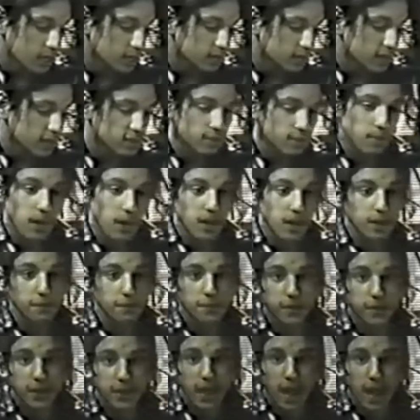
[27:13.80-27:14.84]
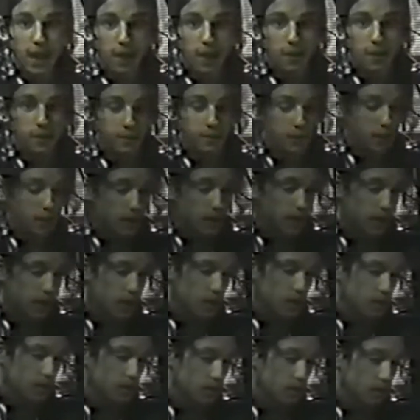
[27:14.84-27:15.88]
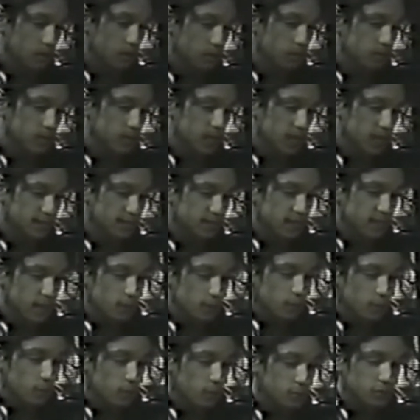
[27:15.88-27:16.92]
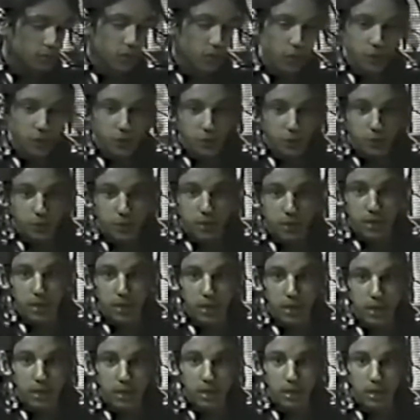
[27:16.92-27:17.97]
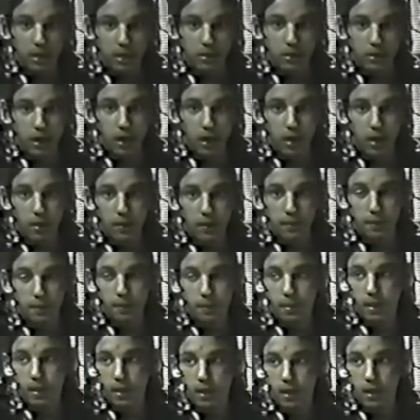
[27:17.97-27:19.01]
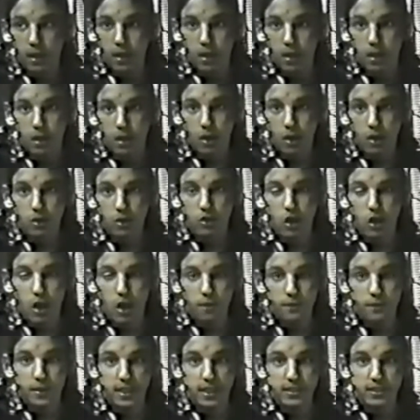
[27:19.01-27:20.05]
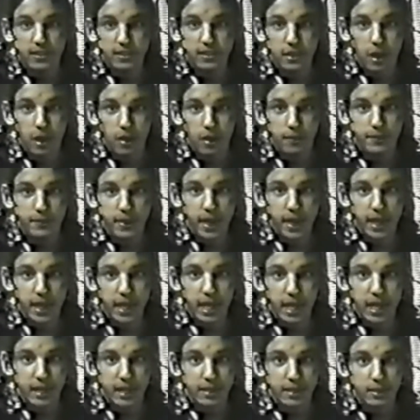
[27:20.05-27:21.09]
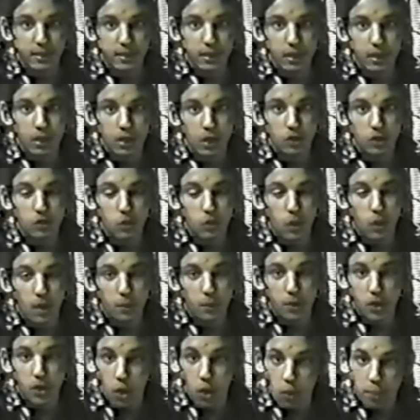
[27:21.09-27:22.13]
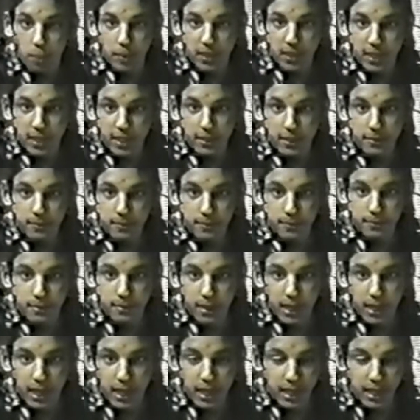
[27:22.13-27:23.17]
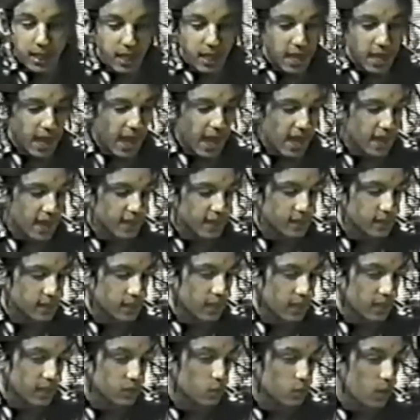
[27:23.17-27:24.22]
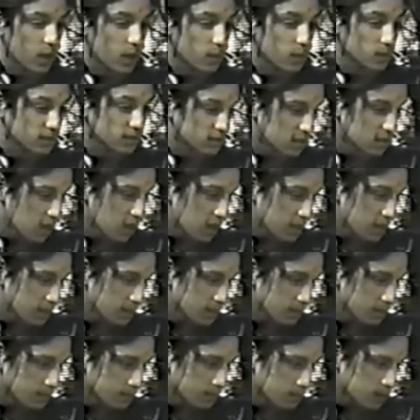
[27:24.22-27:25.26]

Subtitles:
So that's about it for now. The next time we'll show you the coffin itself and the way we opened it and the way it was done.